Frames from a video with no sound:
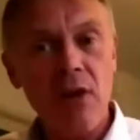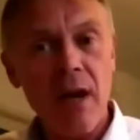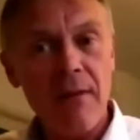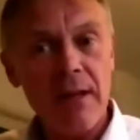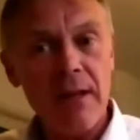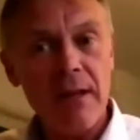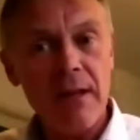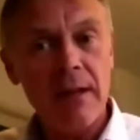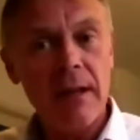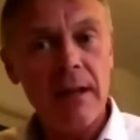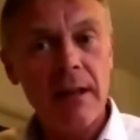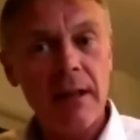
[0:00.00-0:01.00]

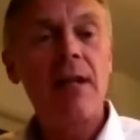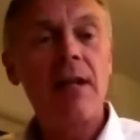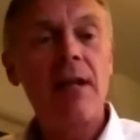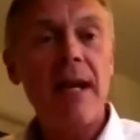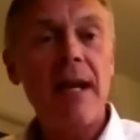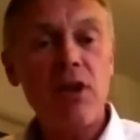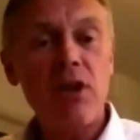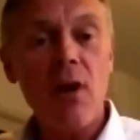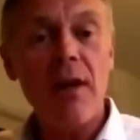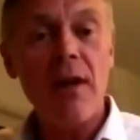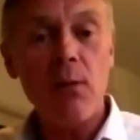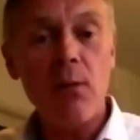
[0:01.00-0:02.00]
drivers to make
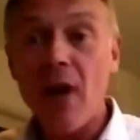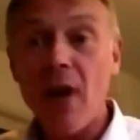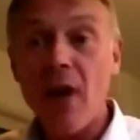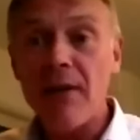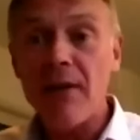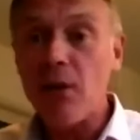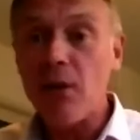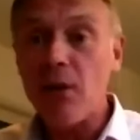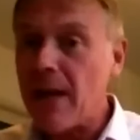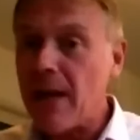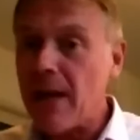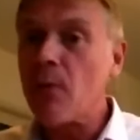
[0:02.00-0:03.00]
sure that they were driving to
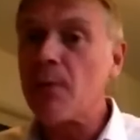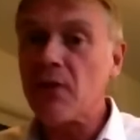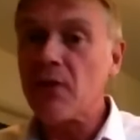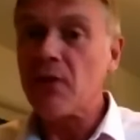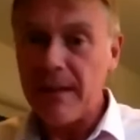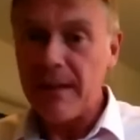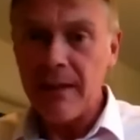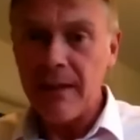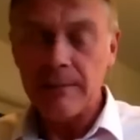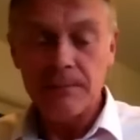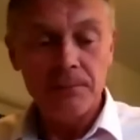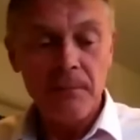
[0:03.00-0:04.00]
rail group
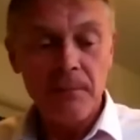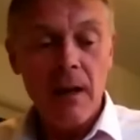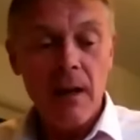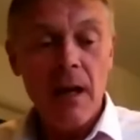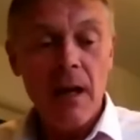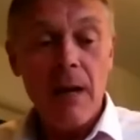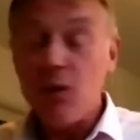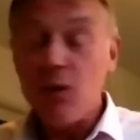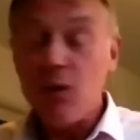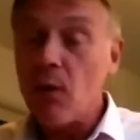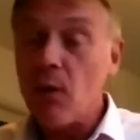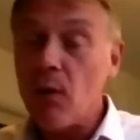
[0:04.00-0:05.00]
standards. I
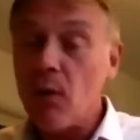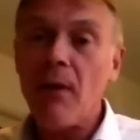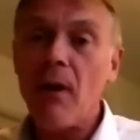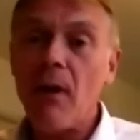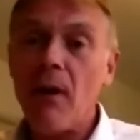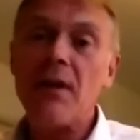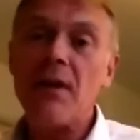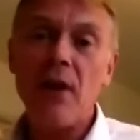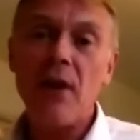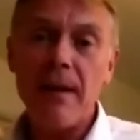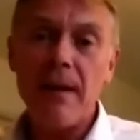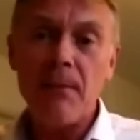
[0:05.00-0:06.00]
was also involved in the
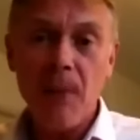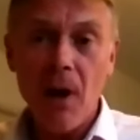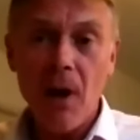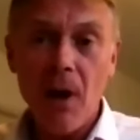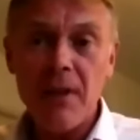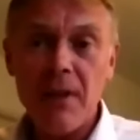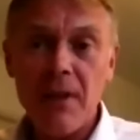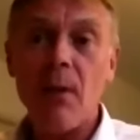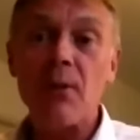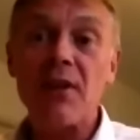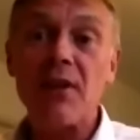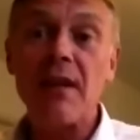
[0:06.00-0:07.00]
training department, so
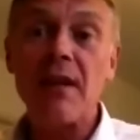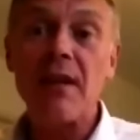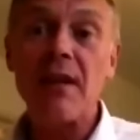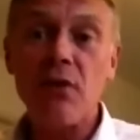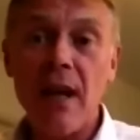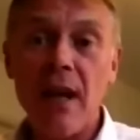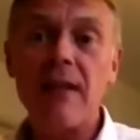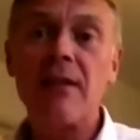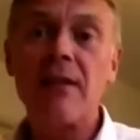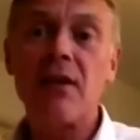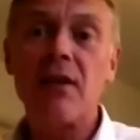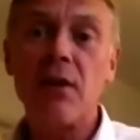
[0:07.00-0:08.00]
I would deliver training
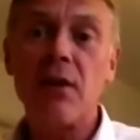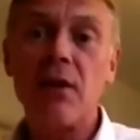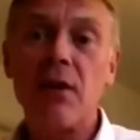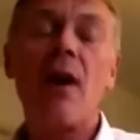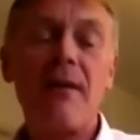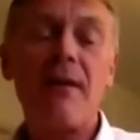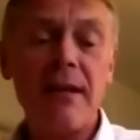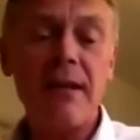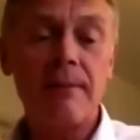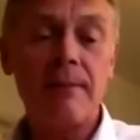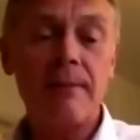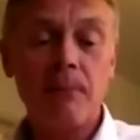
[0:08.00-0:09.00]
to new
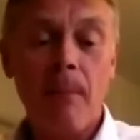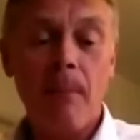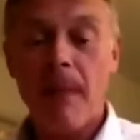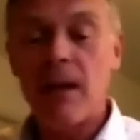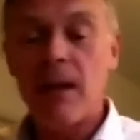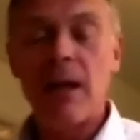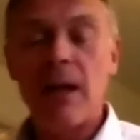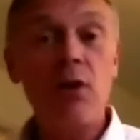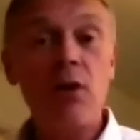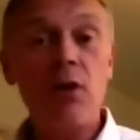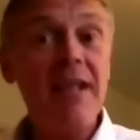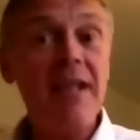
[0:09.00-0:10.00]
drivers. So
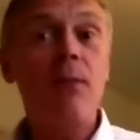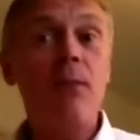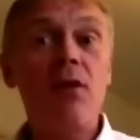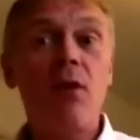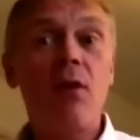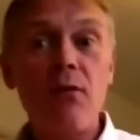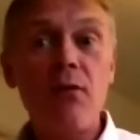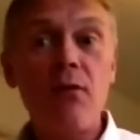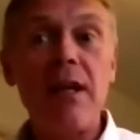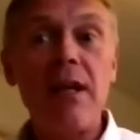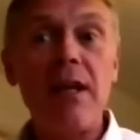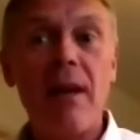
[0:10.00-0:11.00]
everything was going
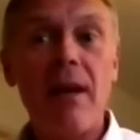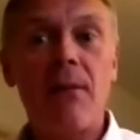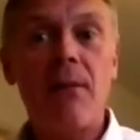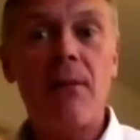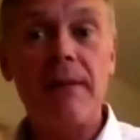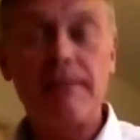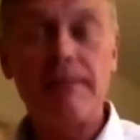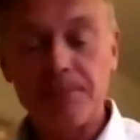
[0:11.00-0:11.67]
really well for me.